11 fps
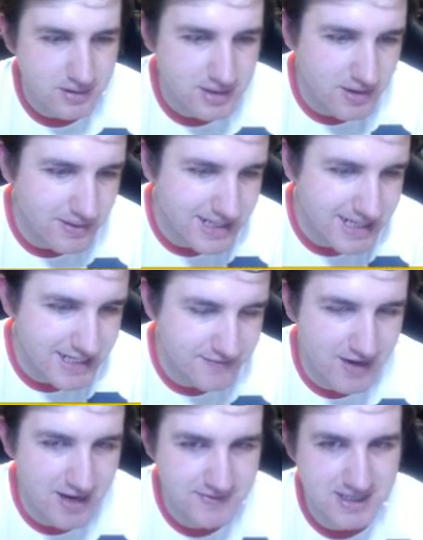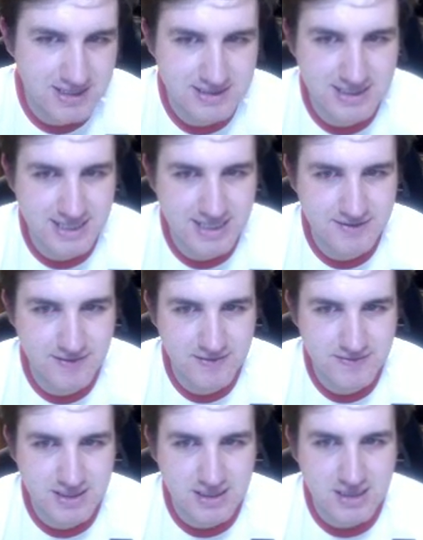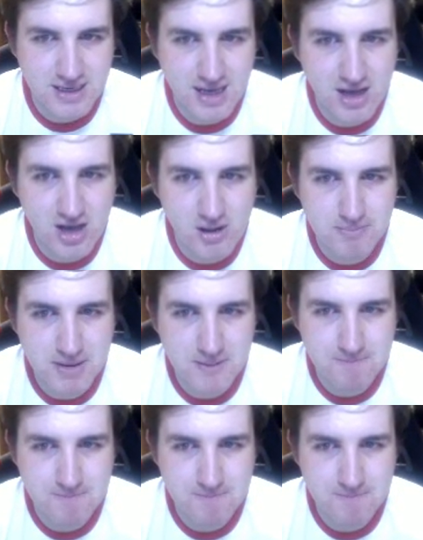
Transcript: No, I need 85s, guys, I need 85s. Um,